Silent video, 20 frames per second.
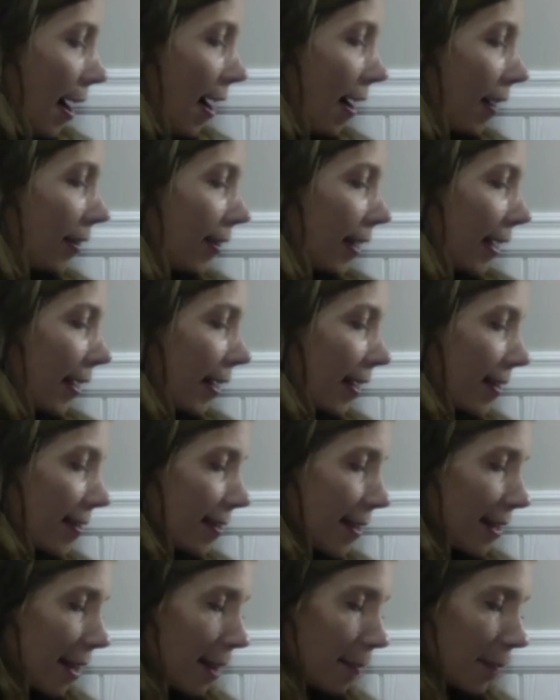like I
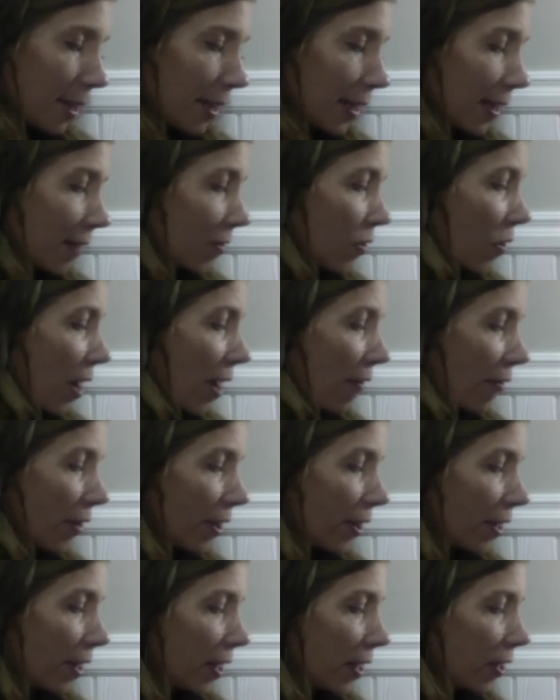said, I'm going to give you
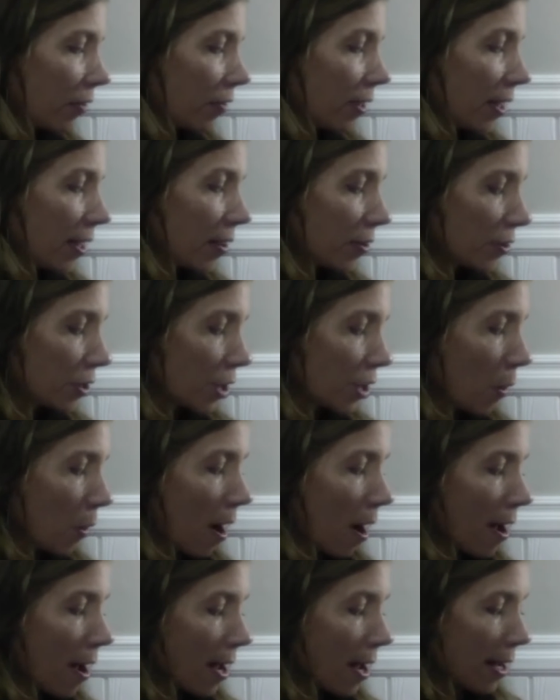everything you need. So
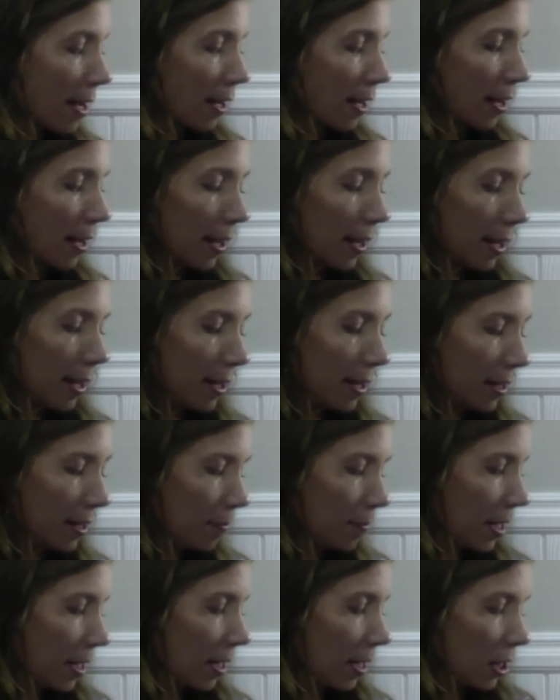in a
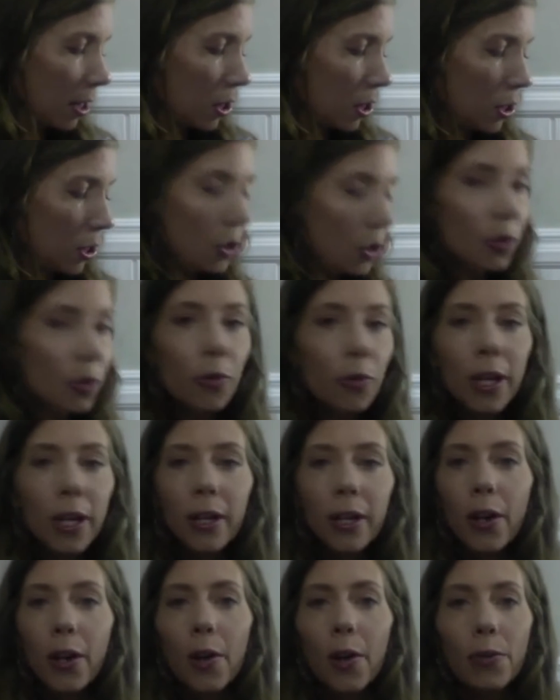minute, you can
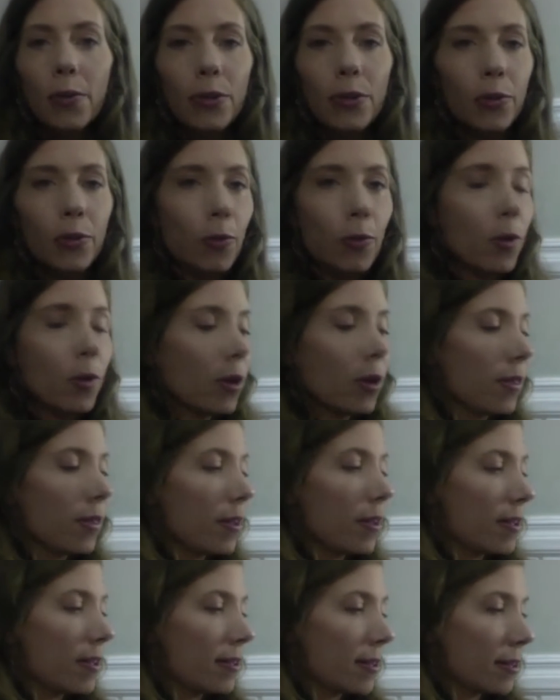go to
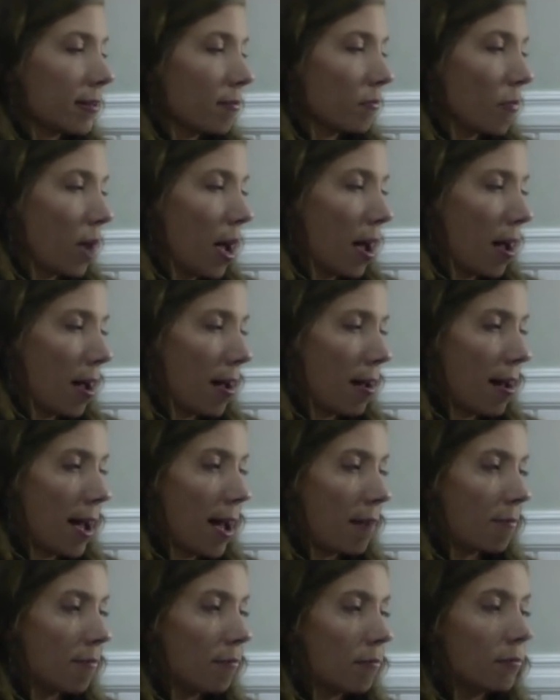this
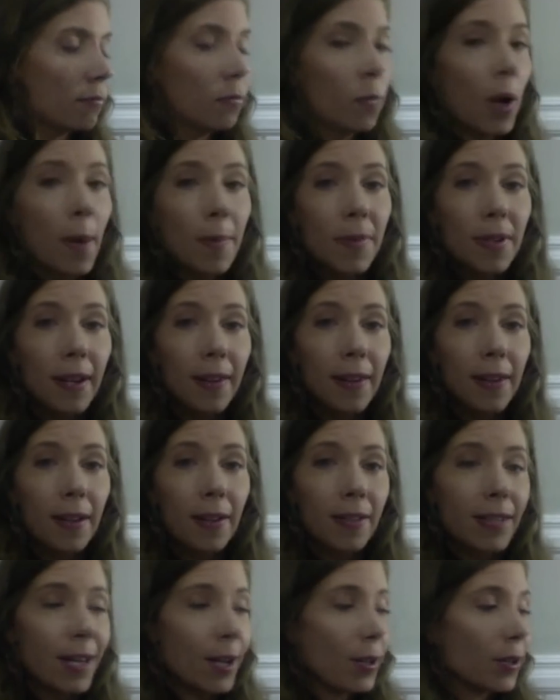website that I'll
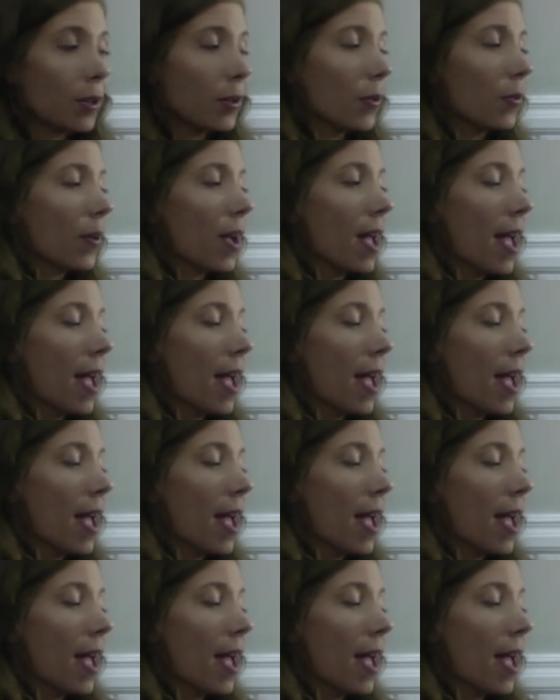tell you,